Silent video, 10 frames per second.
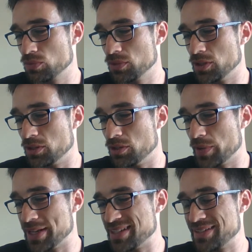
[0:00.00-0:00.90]
in a
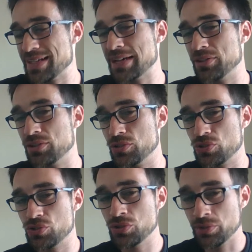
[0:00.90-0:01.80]
way, standardness
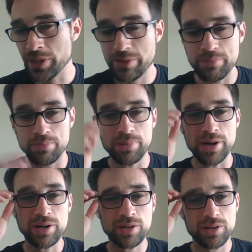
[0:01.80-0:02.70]
to it,
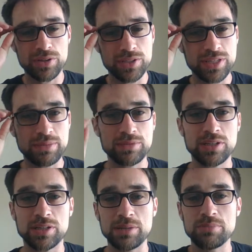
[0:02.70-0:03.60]
but at the same
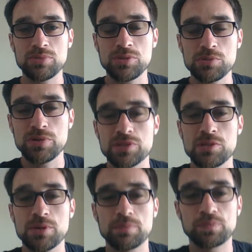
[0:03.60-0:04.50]
time, I'll just move this a
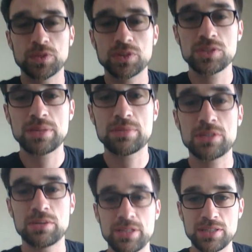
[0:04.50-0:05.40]
bit, at the same
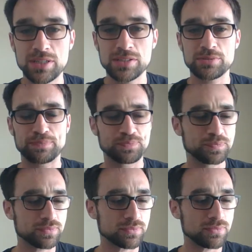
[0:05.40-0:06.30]
time it does
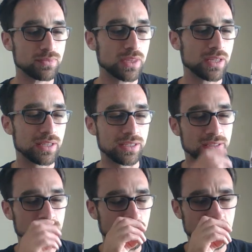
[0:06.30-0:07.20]

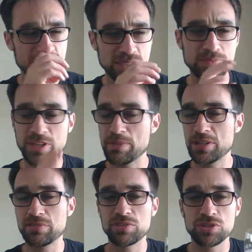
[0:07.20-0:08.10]
offer something a bit
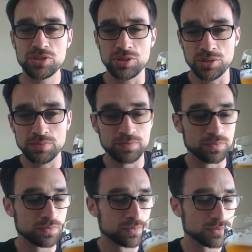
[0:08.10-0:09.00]
different too,
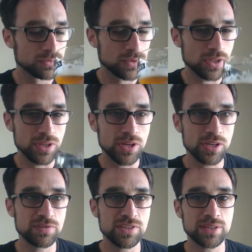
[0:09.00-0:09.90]
that your kind
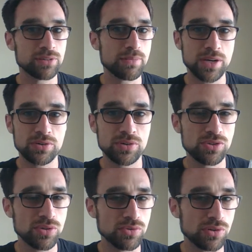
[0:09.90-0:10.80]
of standard macros
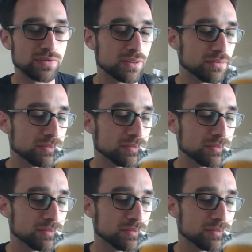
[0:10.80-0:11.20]
don't offer.